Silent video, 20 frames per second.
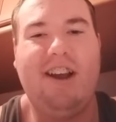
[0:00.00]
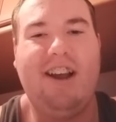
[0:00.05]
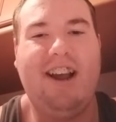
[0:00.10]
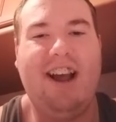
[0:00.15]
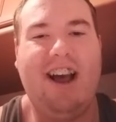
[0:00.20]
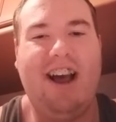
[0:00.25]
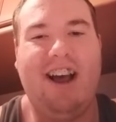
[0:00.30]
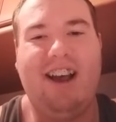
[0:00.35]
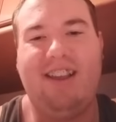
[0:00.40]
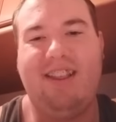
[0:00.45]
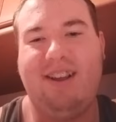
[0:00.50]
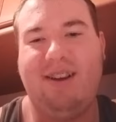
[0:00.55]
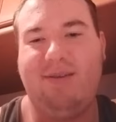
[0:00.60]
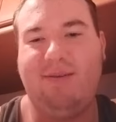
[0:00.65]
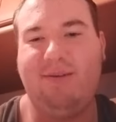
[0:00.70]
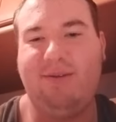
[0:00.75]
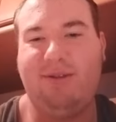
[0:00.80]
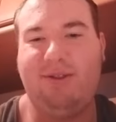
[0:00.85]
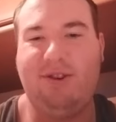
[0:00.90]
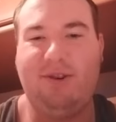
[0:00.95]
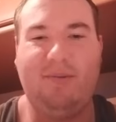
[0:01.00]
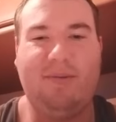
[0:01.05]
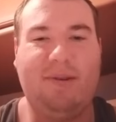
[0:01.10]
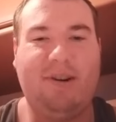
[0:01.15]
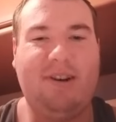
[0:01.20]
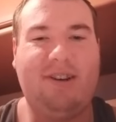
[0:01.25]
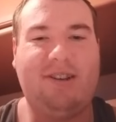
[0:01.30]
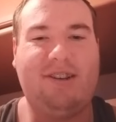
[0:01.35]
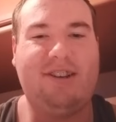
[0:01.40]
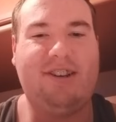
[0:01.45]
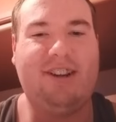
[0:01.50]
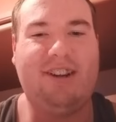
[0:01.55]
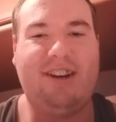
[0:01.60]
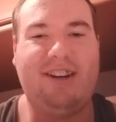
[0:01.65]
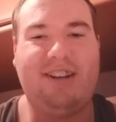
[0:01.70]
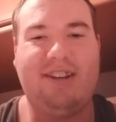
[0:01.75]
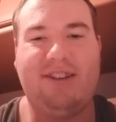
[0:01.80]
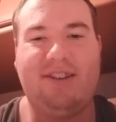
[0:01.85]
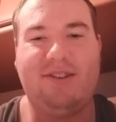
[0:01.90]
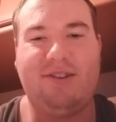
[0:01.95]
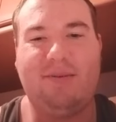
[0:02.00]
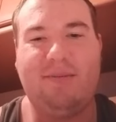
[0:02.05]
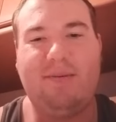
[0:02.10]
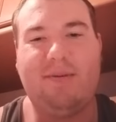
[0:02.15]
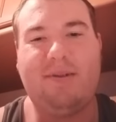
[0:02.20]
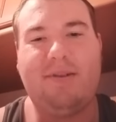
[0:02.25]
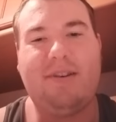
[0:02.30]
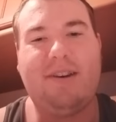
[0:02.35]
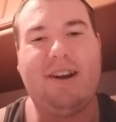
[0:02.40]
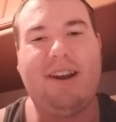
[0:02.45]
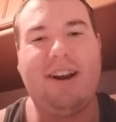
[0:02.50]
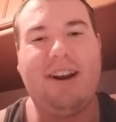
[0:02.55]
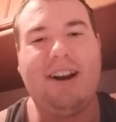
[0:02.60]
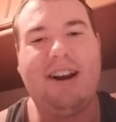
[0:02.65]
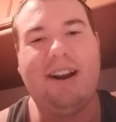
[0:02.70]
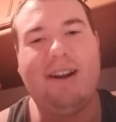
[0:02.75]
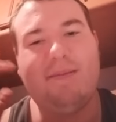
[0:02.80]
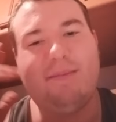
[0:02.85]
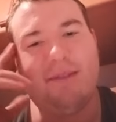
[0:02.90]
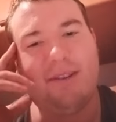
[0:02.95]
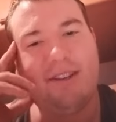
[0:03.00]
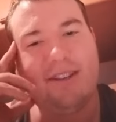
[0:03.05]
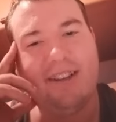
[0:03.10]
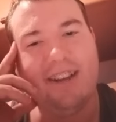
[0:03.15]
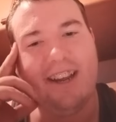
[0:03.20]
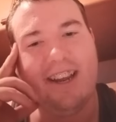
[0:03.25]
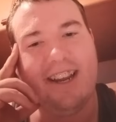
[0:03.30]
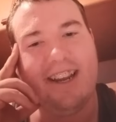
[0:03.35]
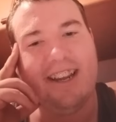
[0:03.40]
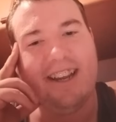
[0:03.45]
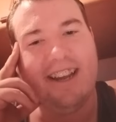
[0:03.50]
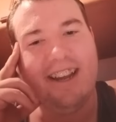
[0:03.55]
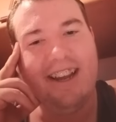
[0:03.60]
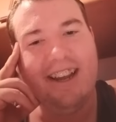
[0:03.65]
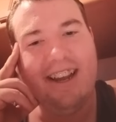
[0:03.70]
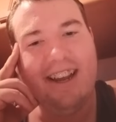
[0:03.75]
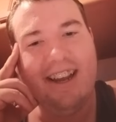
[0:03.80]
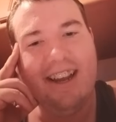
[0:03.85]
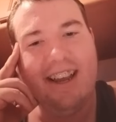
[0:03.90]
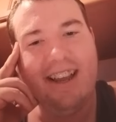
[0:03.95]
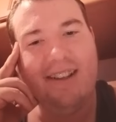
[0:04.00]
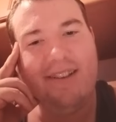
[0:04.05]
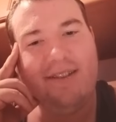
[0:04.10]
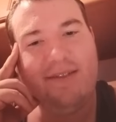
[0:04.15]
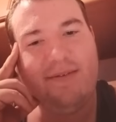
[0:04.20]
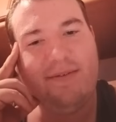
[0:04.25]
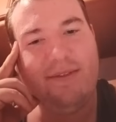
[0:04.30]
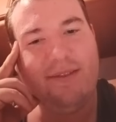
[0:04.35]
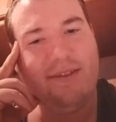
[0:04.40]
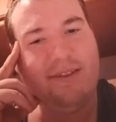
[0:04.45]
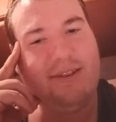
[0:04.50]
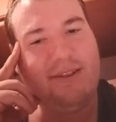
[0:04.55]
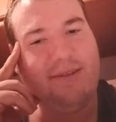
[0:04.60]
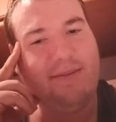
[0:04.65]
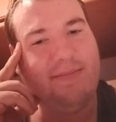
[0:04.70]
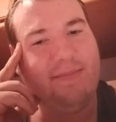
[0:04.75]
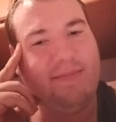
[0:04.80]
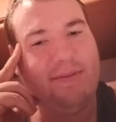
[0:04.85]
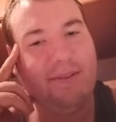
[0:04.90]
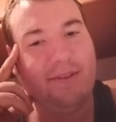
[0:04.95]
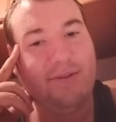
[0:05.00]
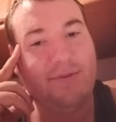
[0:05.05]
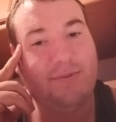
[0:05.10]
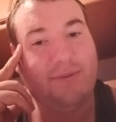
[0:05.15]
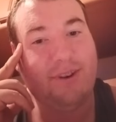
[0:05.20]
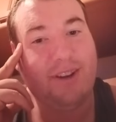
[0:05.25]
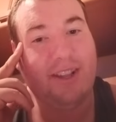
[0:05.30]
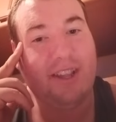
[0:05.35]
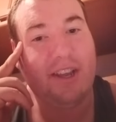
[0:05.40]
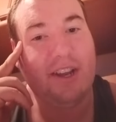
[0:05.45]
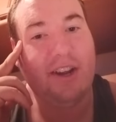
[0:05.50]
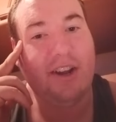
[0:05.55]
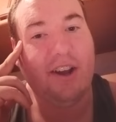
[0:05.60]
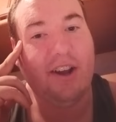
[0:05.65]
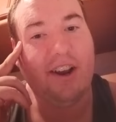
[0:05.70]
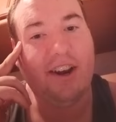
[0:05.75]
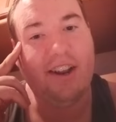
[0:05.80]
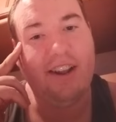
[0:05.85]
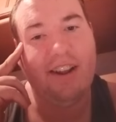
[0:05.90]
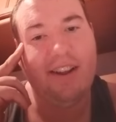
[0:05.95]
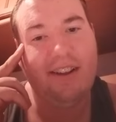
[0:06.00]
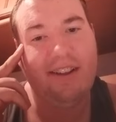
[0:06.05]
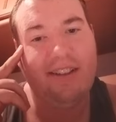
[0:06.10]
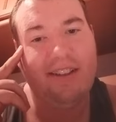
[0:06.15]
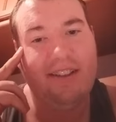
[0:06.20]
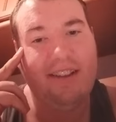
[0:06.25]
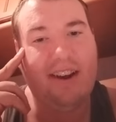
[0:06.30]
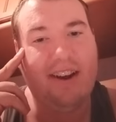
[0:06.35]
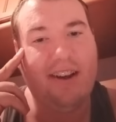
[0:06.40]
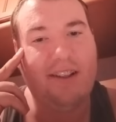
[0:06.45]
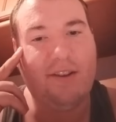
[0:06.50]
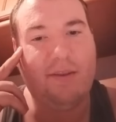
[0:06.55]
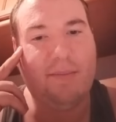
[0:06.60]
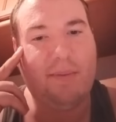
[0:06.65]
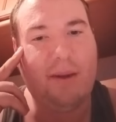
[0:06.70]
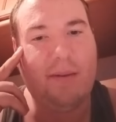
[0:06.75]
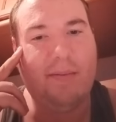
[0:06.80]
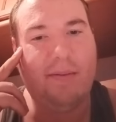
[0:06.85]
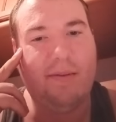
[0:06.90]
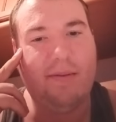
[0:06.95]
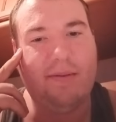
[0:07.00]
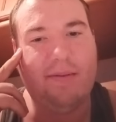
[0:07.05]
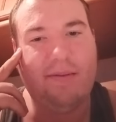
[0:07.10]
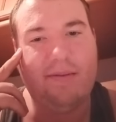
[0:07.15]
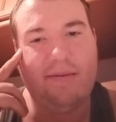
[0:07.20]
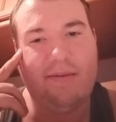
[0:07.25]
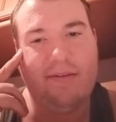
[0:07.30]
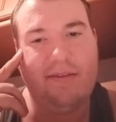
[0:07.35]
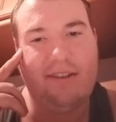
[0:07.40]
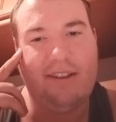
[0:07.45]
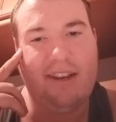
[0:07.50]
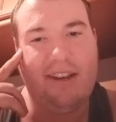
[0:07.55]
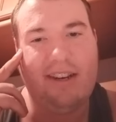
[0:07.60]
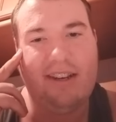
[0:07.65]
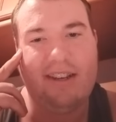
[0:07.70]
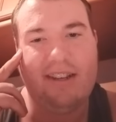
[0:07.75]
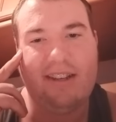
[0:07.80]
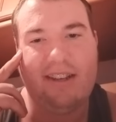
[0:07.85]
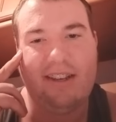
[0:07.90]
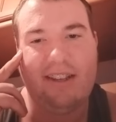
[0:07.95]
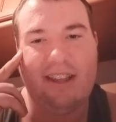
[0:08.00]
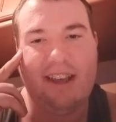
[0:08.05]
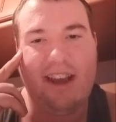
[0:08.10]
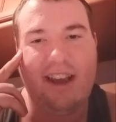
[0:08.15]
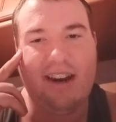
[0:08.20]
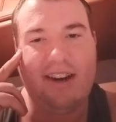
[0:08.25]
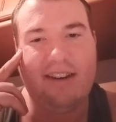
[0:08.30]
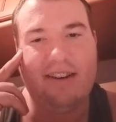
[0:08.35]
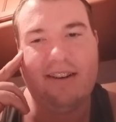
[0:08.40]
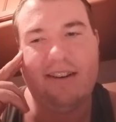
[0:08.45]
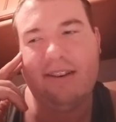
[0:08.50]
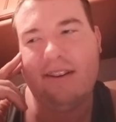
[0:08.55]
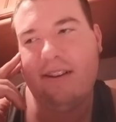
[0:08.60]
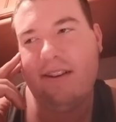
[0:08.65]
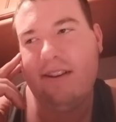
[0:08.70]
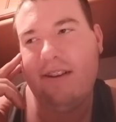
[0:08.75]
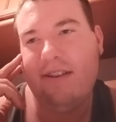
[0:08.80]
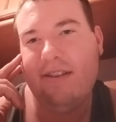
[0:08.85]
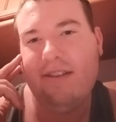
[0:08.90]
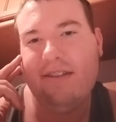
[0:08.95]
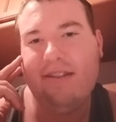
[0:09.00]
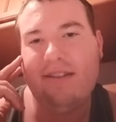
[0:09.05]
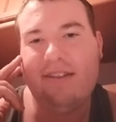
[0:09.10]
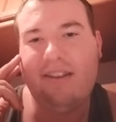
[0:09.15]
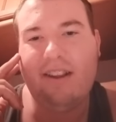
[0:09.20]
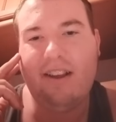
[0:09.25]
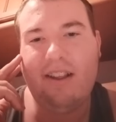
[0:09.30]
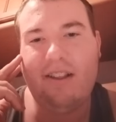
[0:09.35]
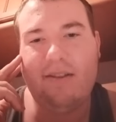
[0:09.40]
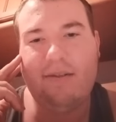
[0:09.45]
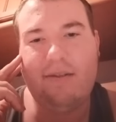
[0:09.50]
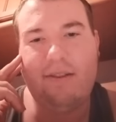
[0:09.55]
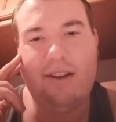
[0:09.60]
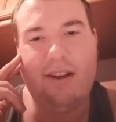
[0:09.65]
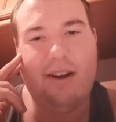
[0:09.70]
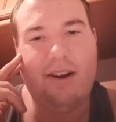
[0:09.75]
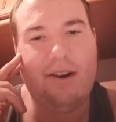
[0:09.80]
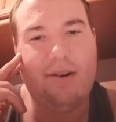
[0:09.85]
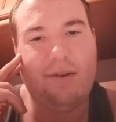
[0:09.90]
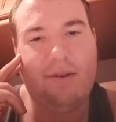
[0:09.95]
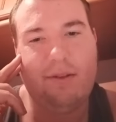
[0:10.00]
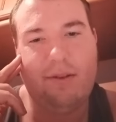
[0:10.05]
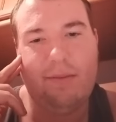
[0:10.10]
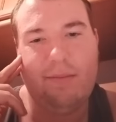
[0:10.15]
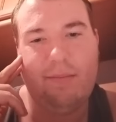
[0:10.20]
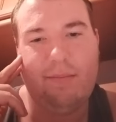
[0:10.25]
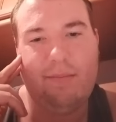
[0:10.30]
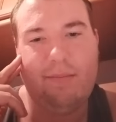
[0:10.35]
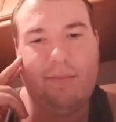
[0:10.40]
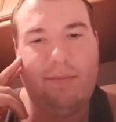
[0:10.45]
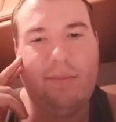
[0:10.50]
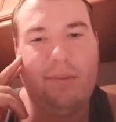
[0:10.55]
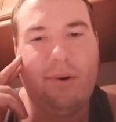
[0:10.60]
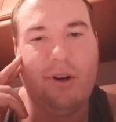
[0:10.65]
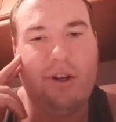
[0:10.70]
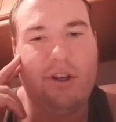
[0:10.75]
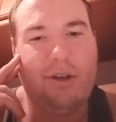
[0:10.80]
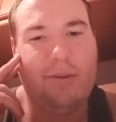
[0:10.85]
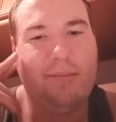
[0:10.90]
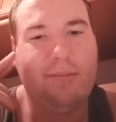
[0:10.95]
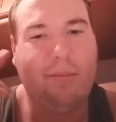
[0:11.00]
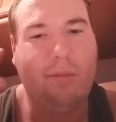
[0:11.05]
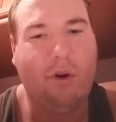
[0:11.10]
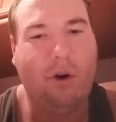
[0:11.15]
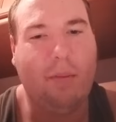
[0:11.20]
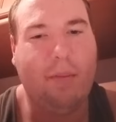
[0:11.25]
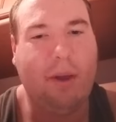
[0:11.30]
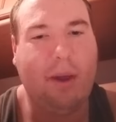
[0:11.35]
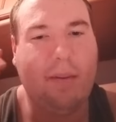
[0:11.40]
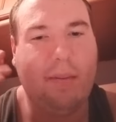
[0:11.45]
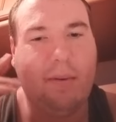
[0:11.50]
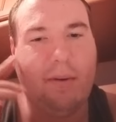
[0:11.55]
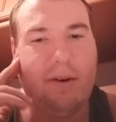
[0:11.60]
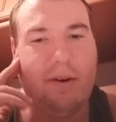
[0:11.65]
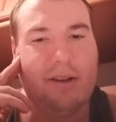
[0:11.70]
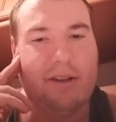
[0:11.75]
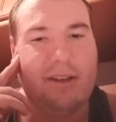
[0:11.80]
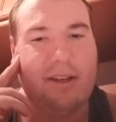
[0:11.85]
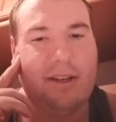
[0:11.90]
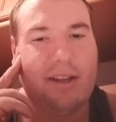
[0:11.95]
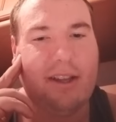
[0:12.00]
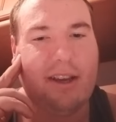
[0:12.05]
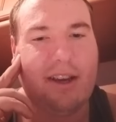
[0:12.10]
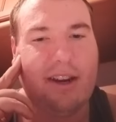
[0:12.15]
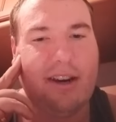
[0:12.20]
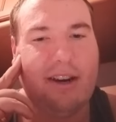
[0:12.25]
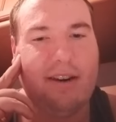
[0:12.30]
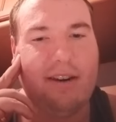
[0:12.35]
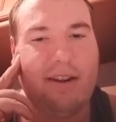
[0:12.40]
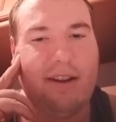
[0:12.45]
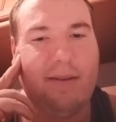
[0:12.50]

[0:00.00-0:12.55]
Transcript: I thought was super interesting and just super great, and I'm just like, it feels really good that other people get to see that, and the algorithm pushed more people to see that.